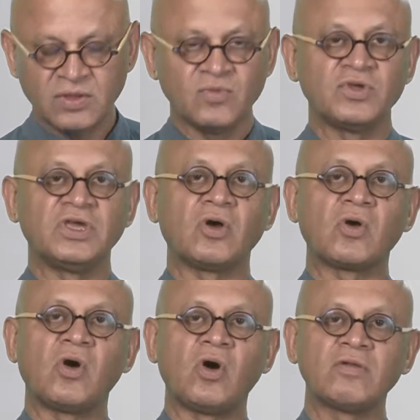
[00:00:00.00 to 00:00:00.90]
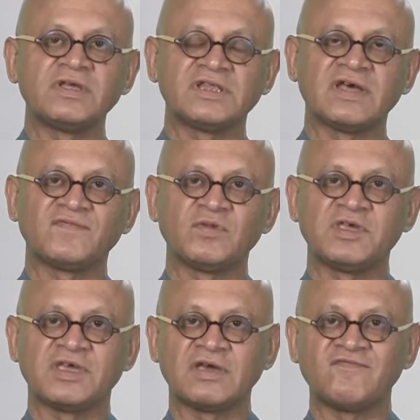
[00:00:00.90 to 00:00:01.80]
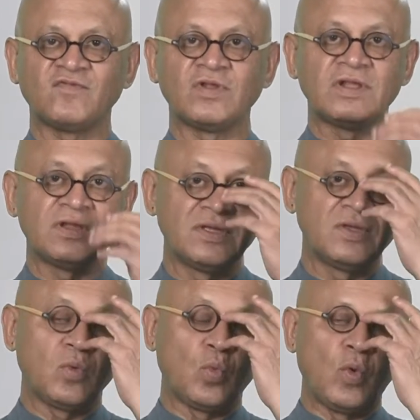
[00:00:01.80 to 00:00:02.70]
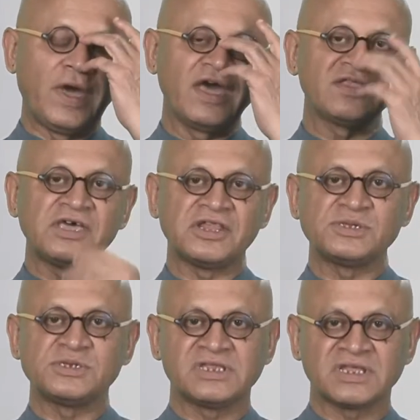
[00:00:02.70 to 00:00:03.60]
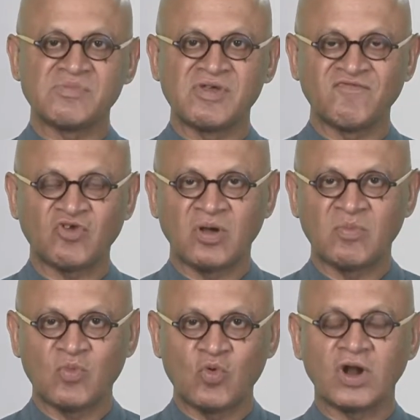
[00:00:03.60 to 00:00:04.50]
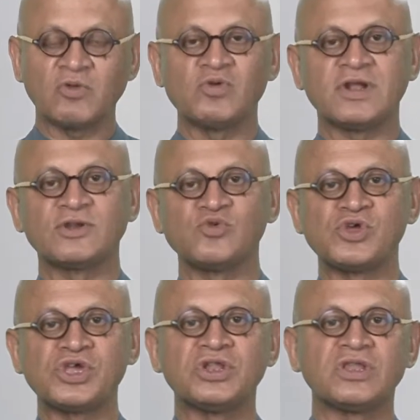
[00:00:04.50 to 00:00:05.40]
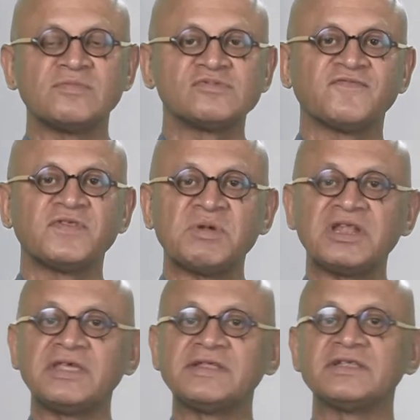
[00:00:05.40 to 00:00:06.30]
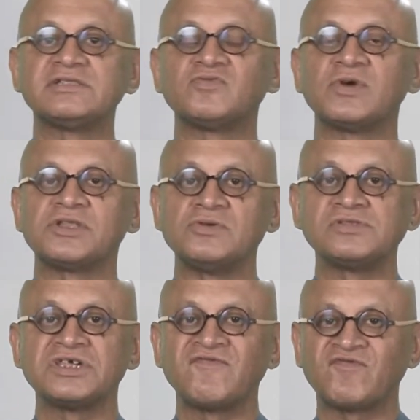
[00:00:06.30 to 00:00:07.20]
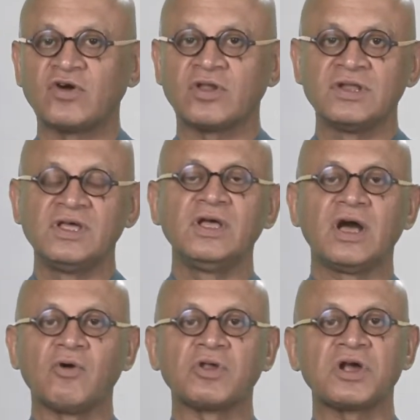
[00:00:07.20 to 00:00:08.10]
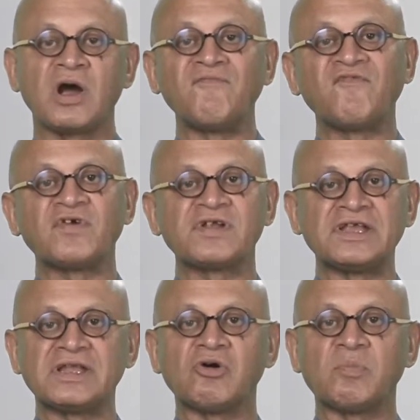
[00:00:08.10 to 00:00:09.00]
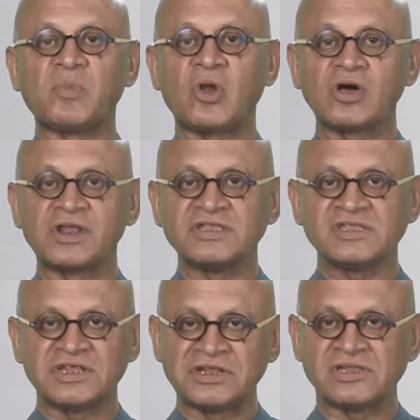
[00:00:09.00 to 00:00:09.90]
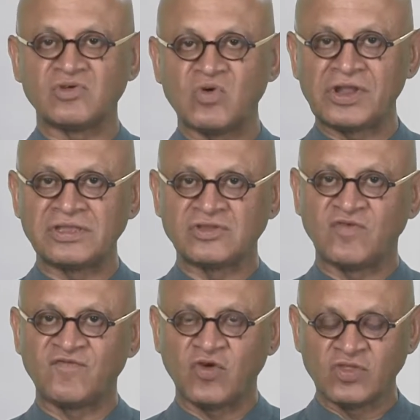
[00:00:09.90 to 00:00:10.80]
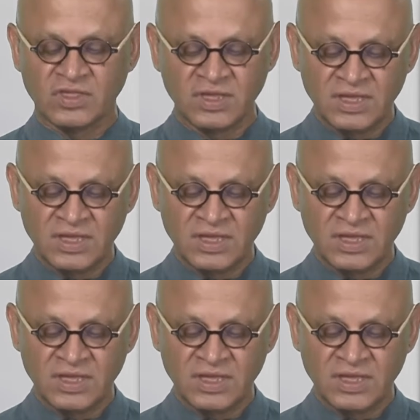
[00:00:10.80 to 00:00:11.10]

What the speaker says: we always have to be careful where the energy is coming from, what we are doing in terms of the materials we are using for our comfort and our progress, and so and so forth.